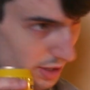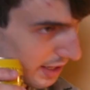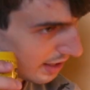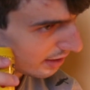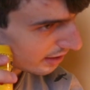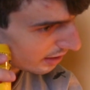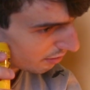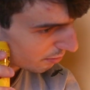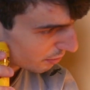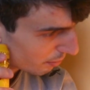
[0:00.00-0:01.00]
really hear
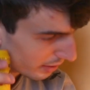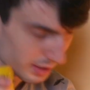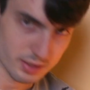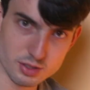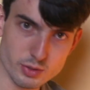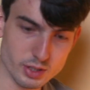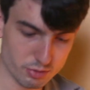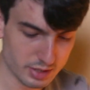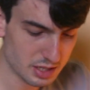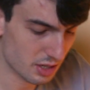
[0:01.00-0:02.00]
it bubbling, it's going
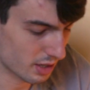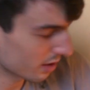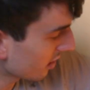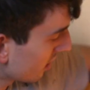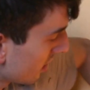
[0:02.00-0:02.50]
crazy in there.